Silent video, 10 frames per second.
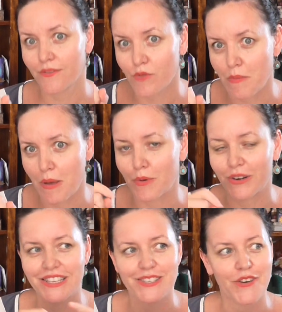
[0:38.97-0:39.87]

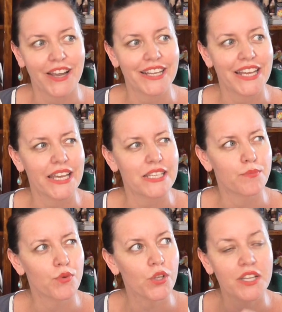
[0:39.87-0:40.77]
remembering this correctly, is
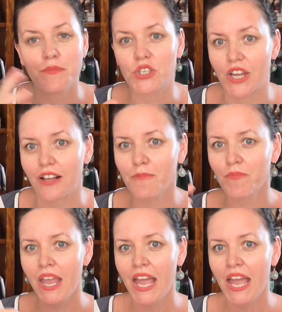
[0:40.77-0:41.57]
Brooklyn Michelle